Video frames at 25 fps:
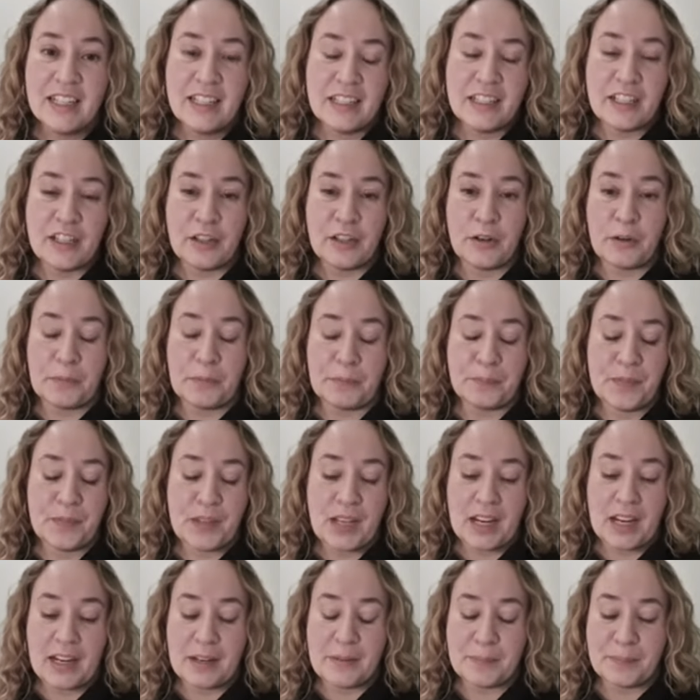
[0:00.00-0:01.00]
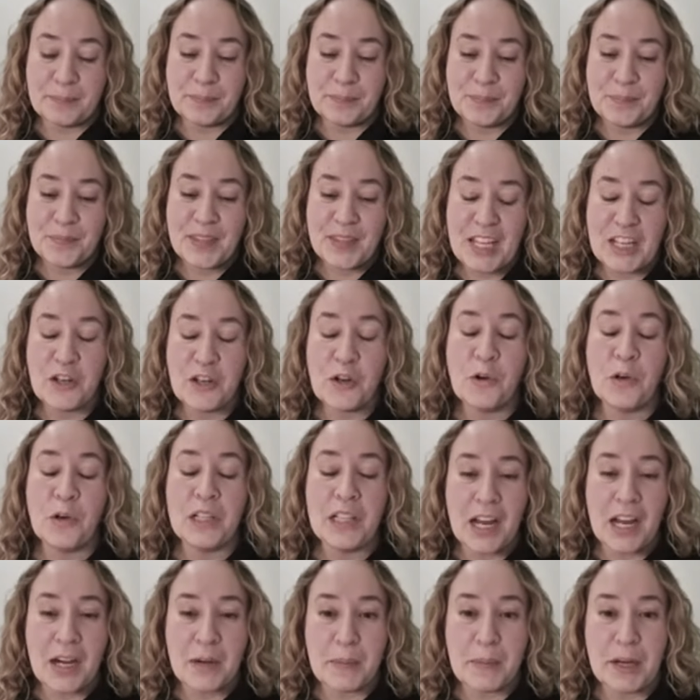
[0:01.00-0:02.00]
They know a
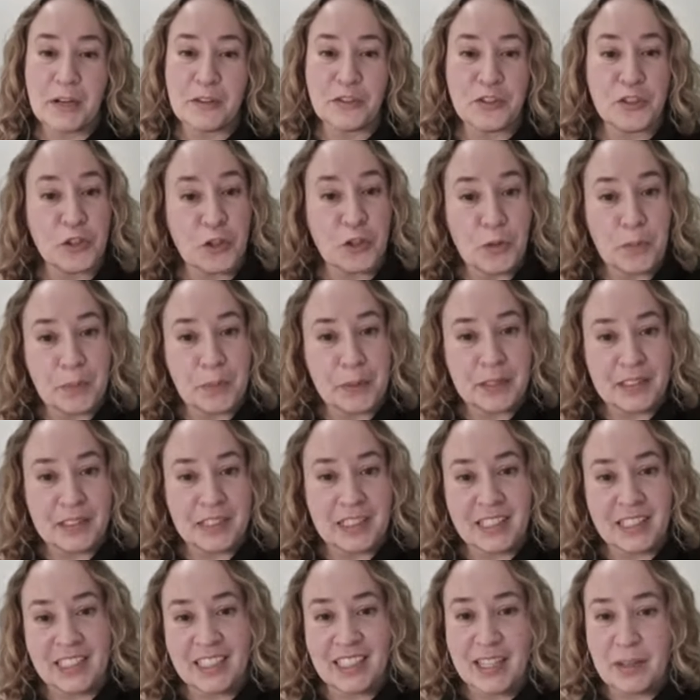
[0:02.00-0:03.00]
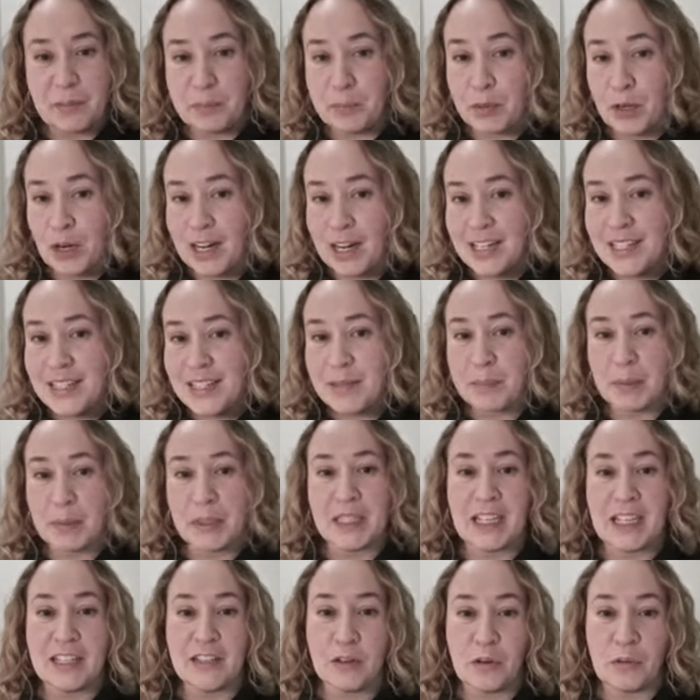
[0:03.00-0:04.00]
lot about durability and price, but
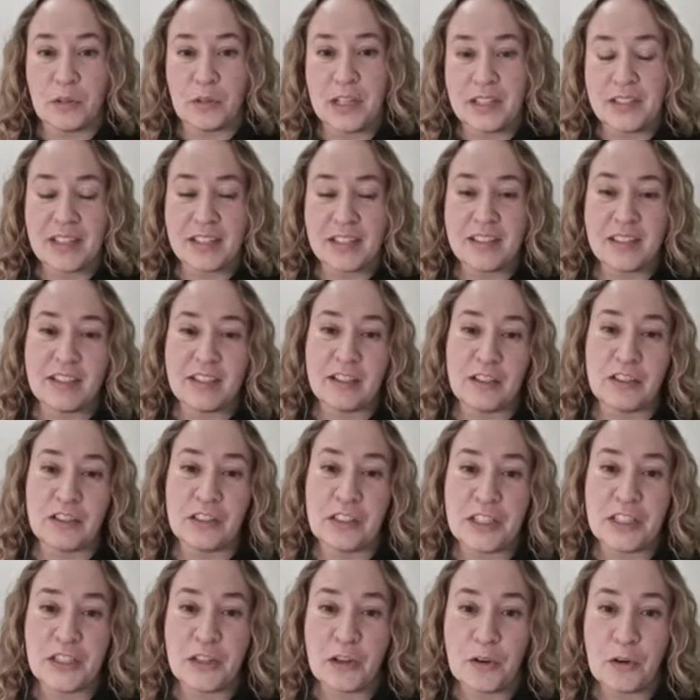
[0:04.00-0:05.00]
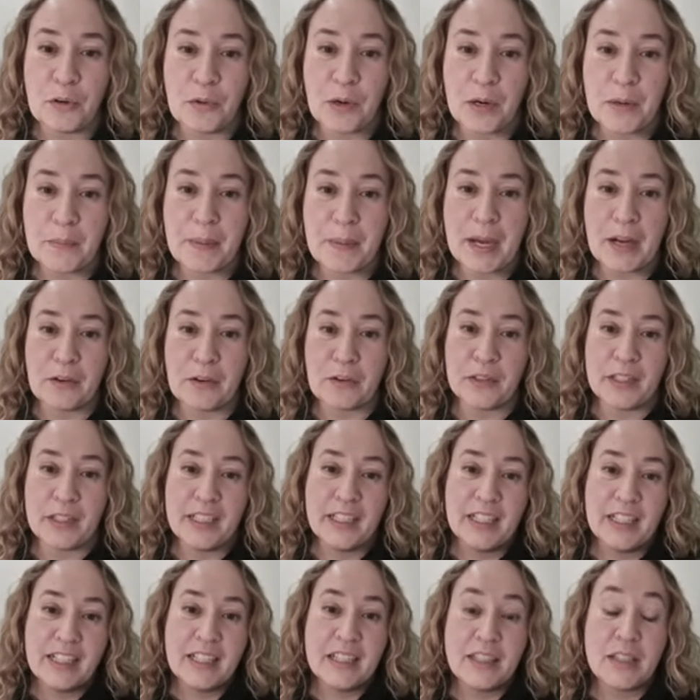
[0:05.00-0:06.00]
they don't necessarily know about
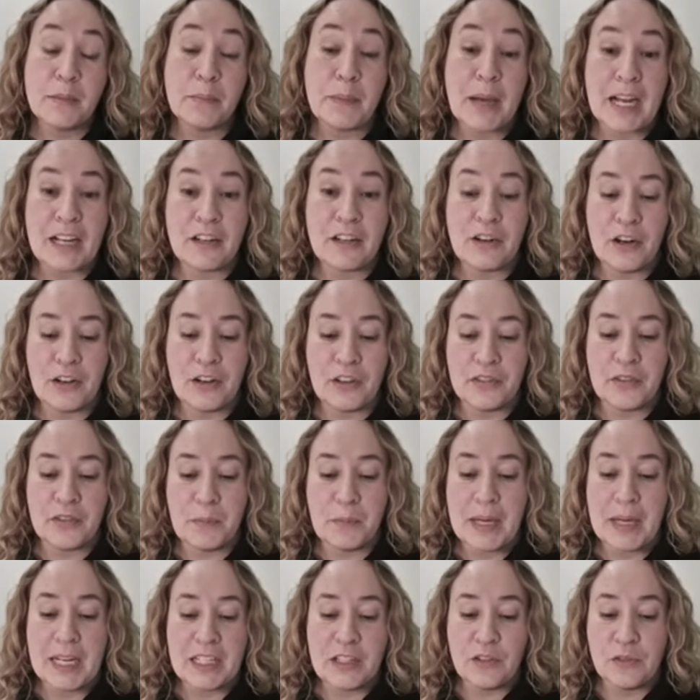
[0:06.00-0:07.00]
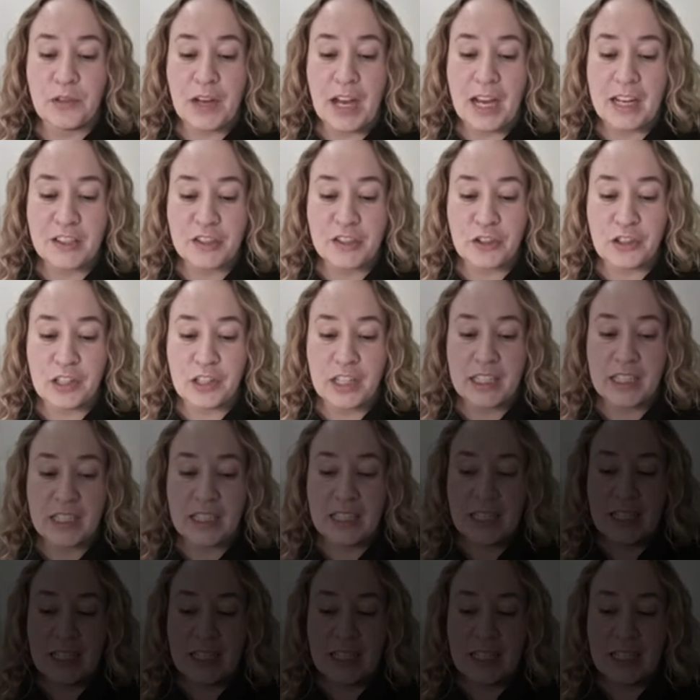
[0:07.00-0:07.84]
the background of the manufacturing.